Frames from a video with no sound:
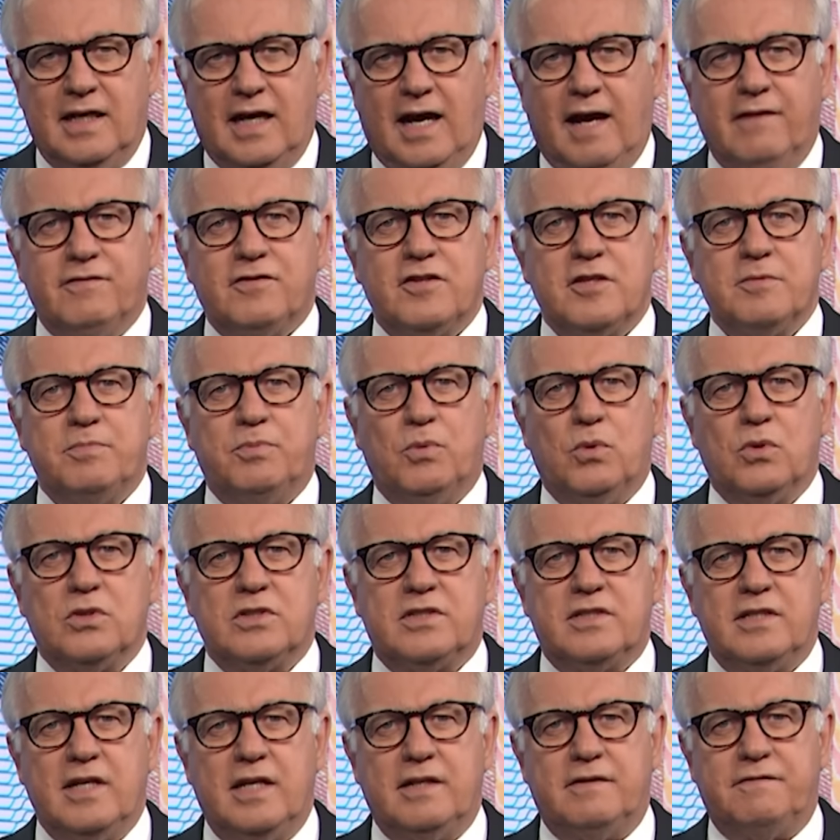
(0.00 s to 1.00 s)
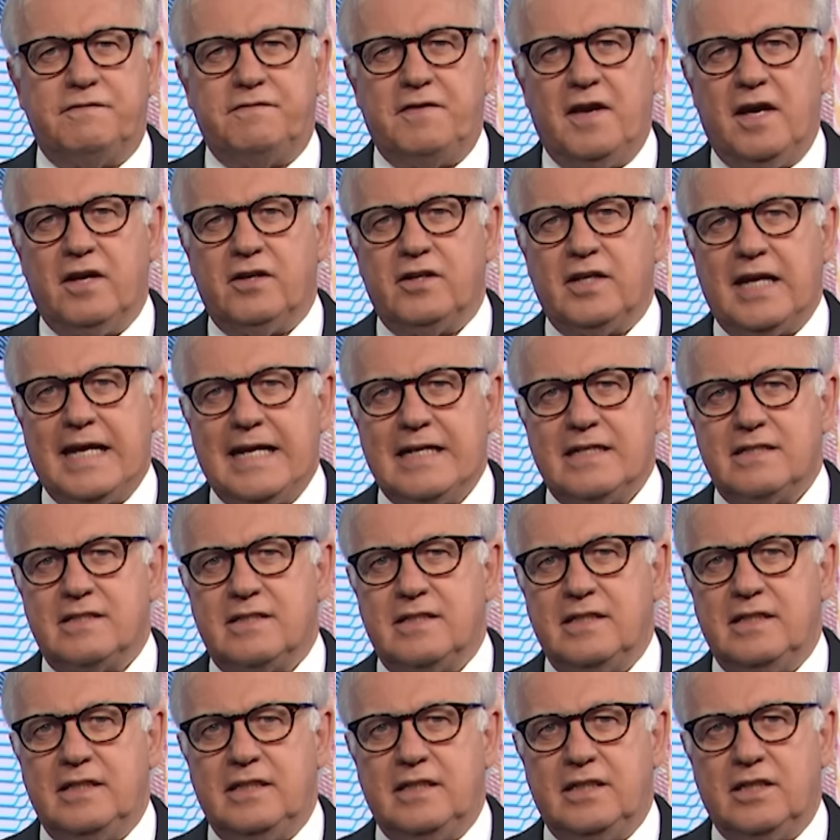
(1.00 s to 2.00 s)
after the board said founder and
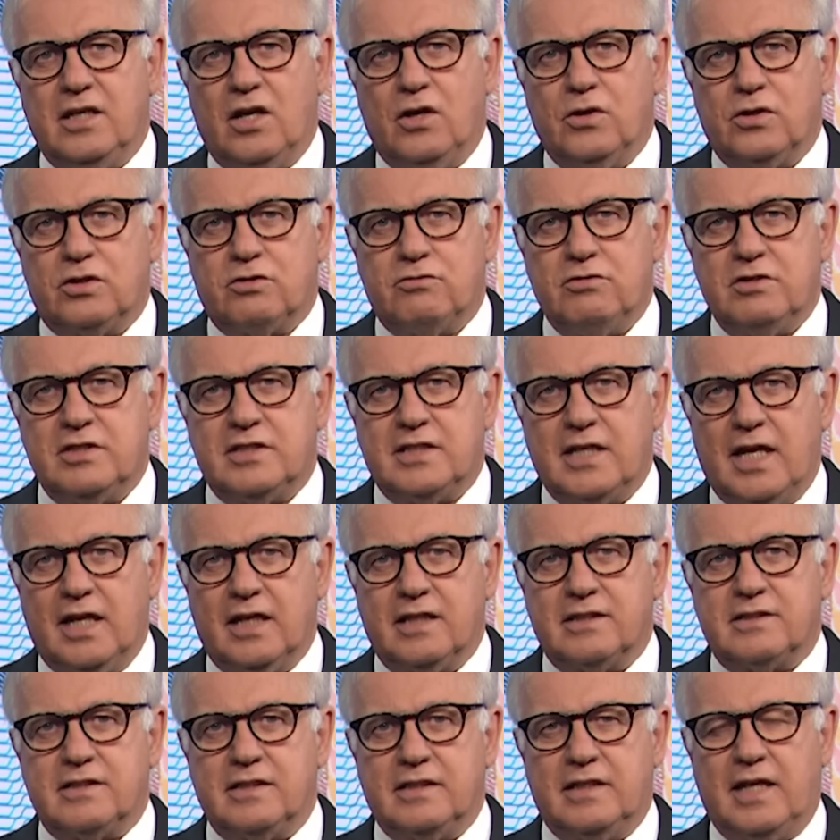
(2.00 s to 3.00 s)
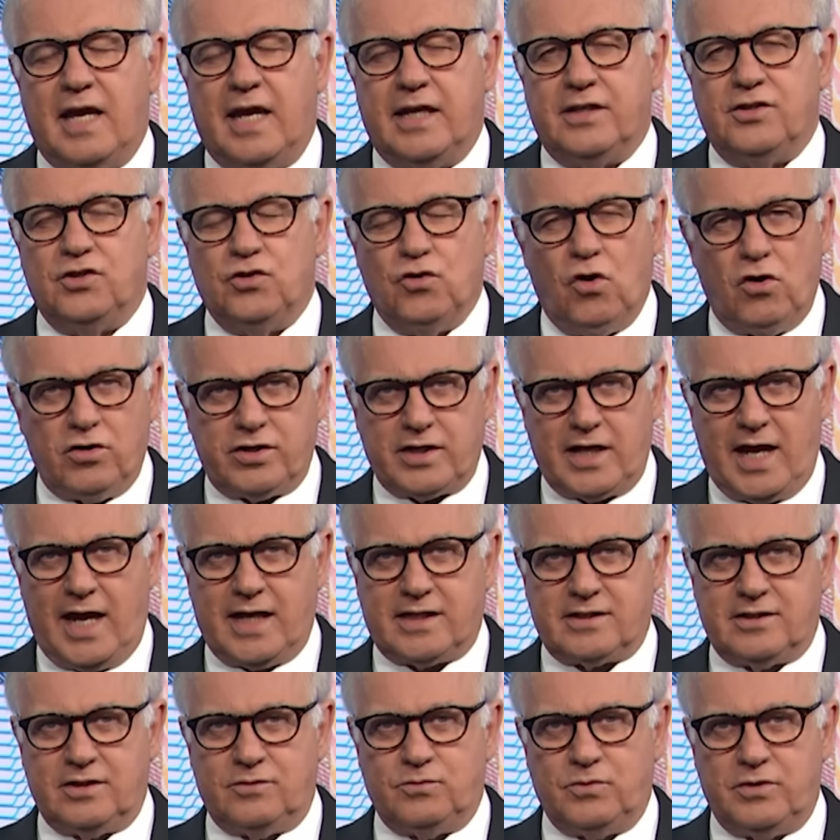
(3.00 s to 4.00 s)
CEO Chris Ellison had not
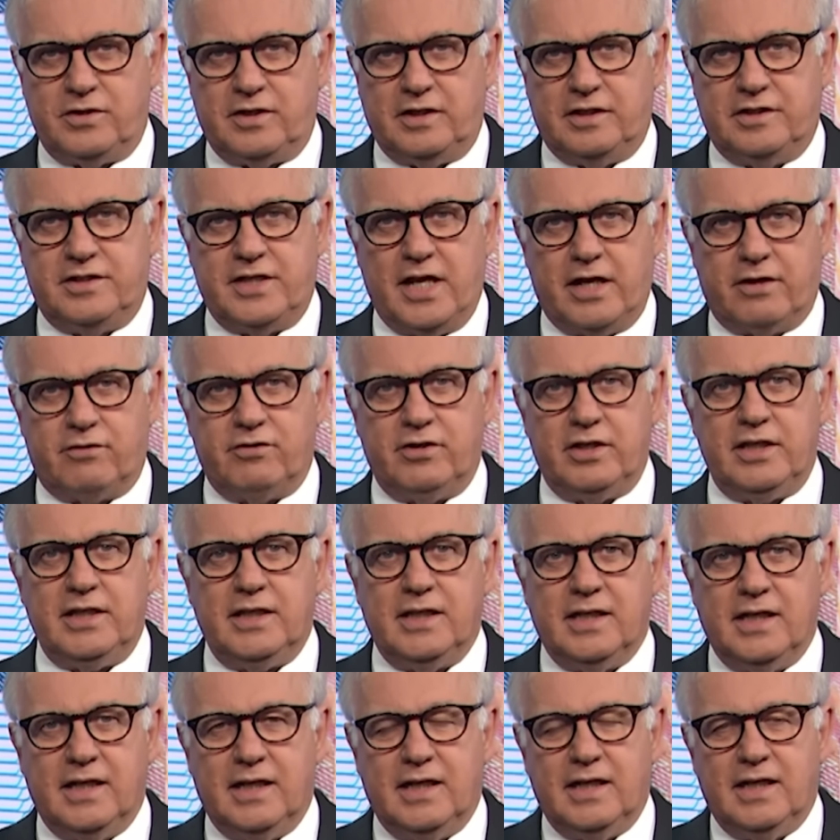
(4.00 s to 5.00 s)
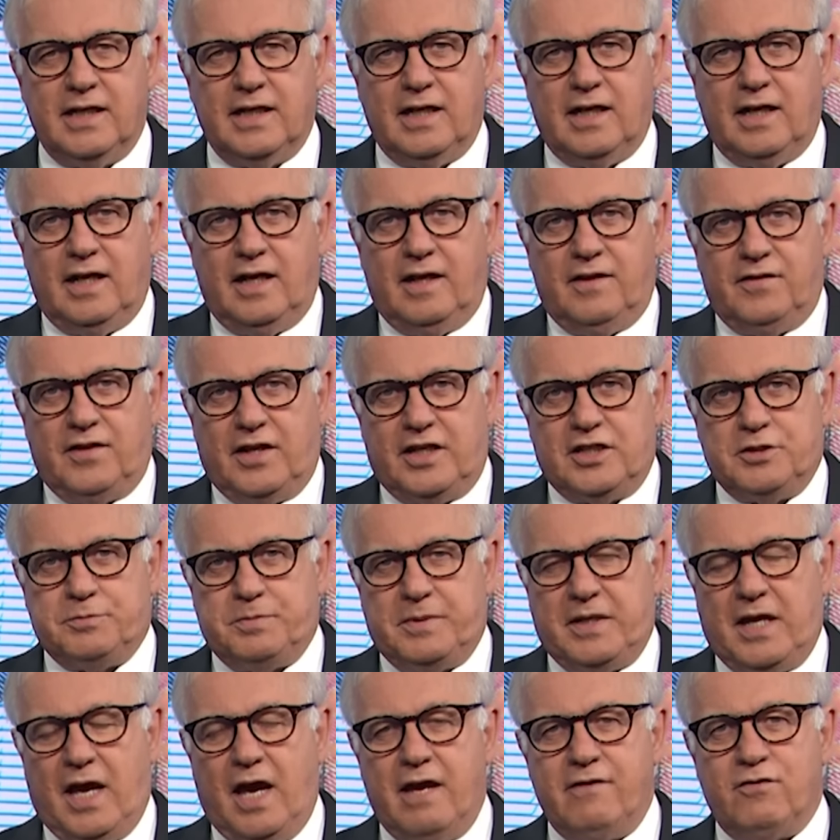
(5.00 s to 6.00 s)
acted with integrity, that his
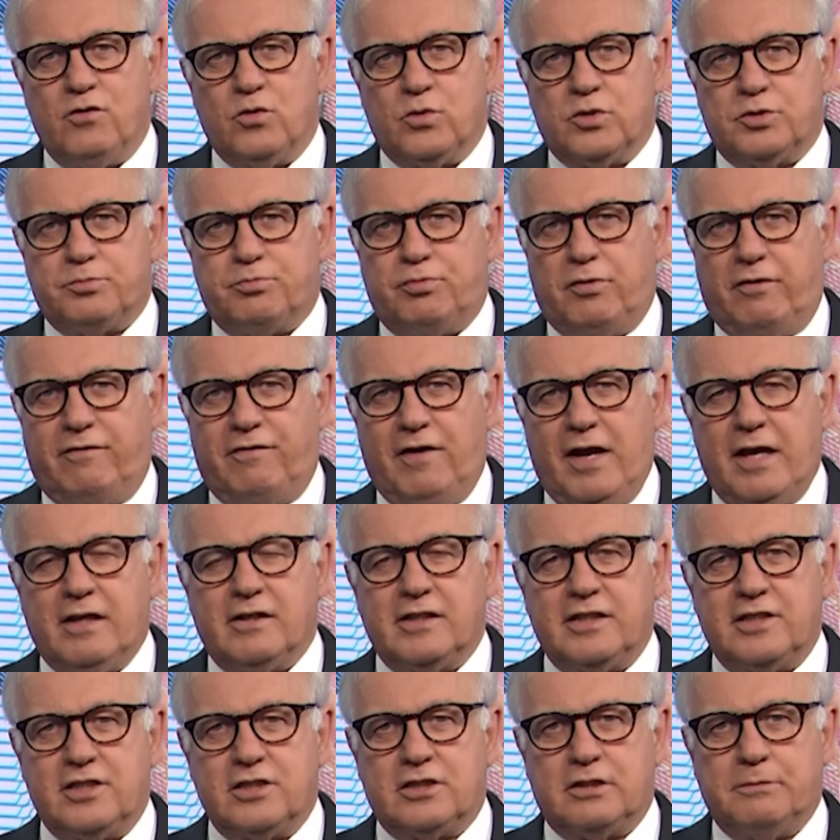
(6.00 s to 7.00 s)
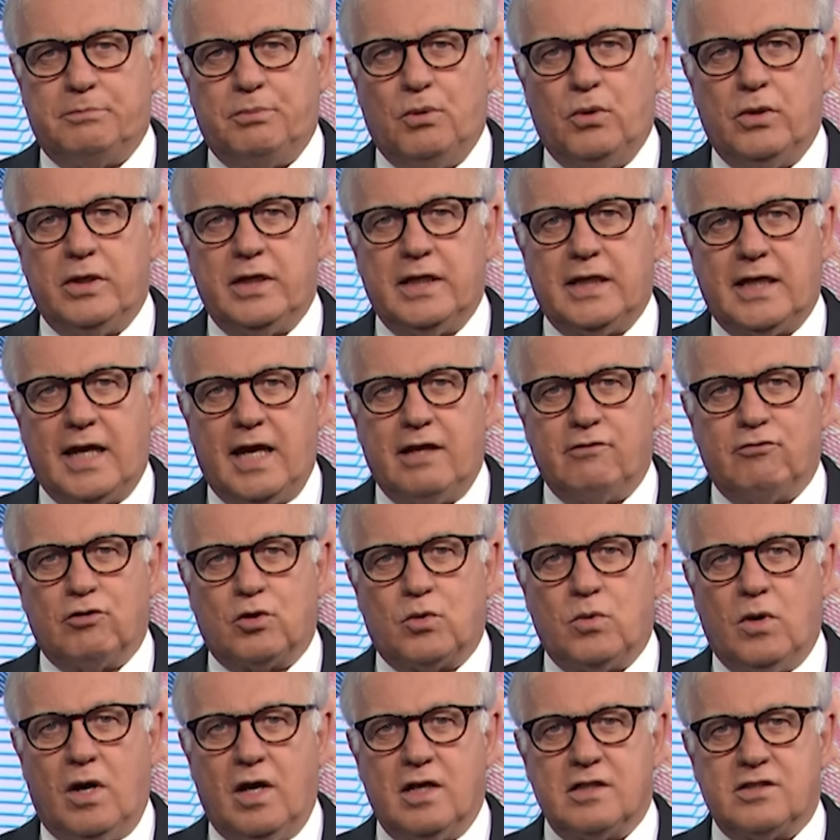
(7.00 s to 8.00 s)
behaviour was profoundly disappointing and
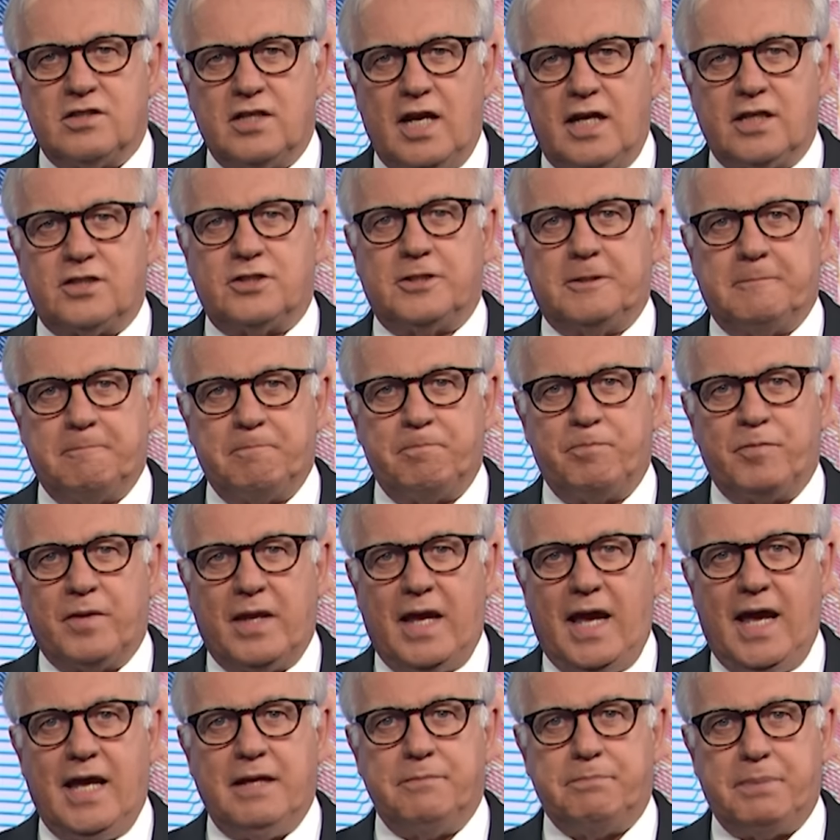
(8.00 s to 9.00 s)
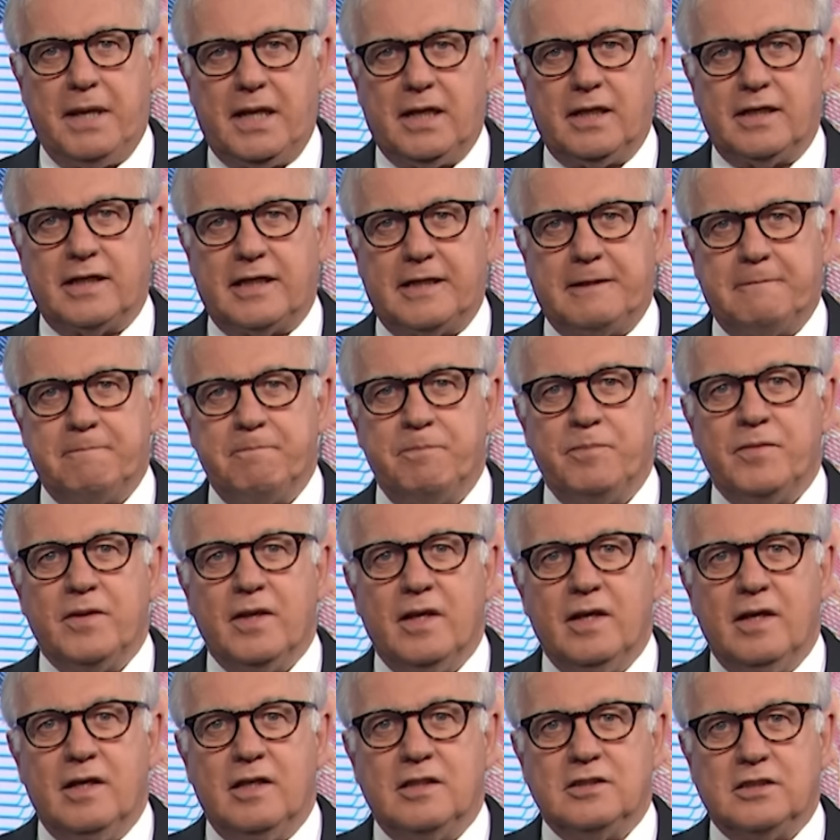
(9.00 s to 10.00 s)
required sanction and penalty,
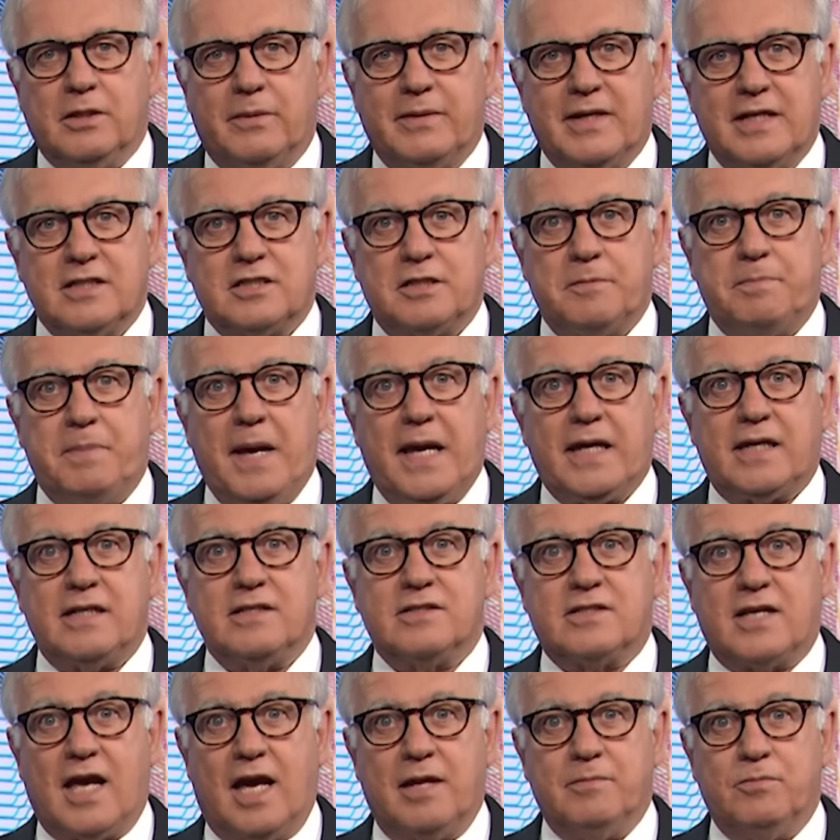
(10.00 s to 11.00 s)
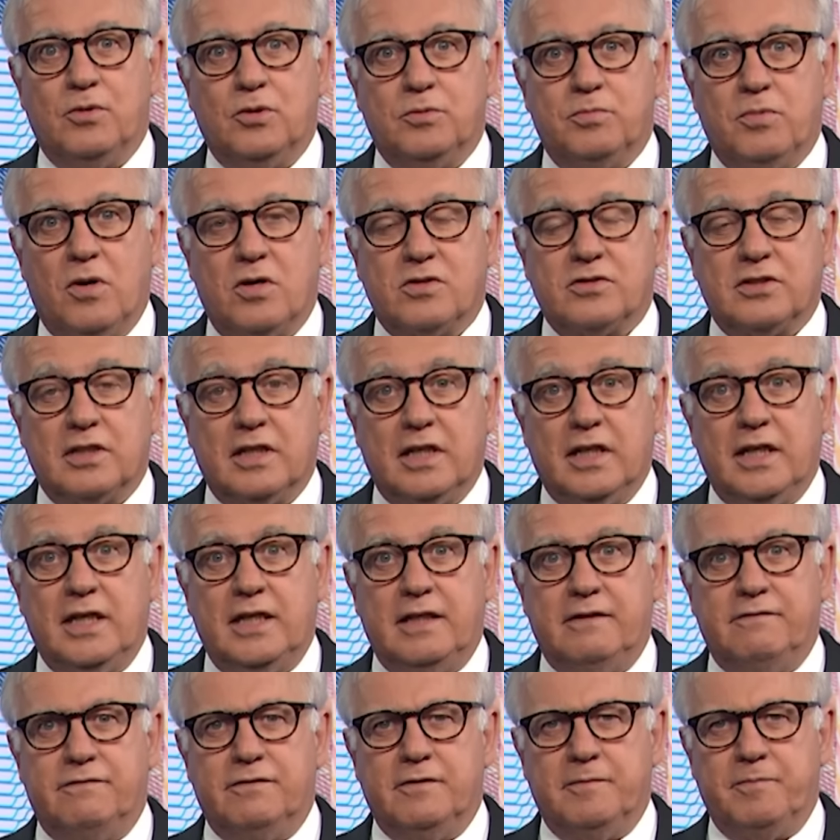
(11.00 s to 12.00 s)
so he has to pack his cardboard box and
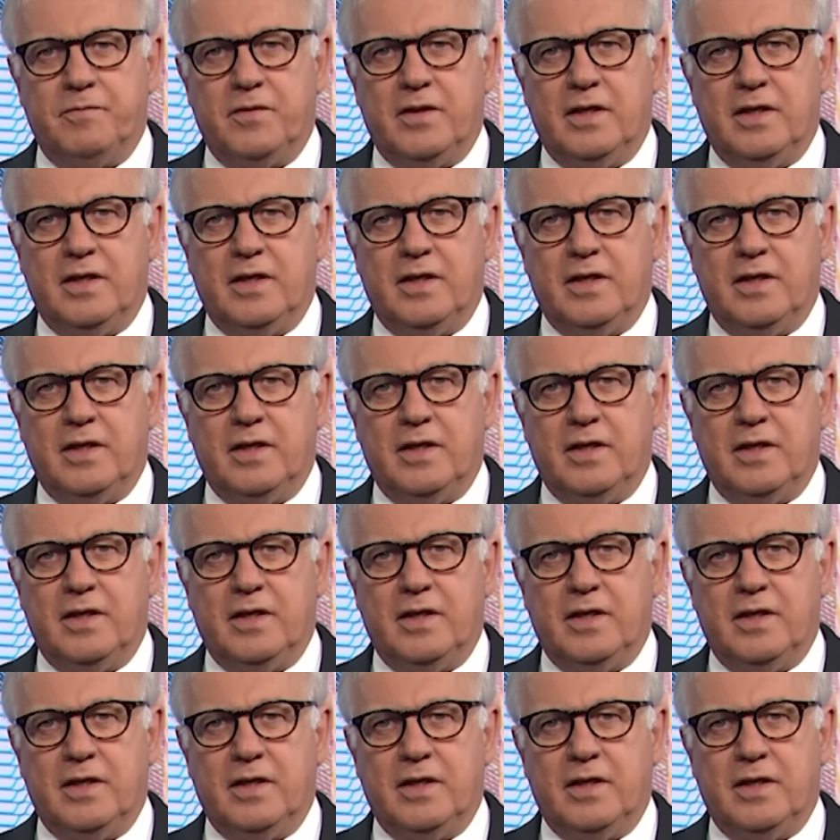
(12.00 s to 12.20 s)
leave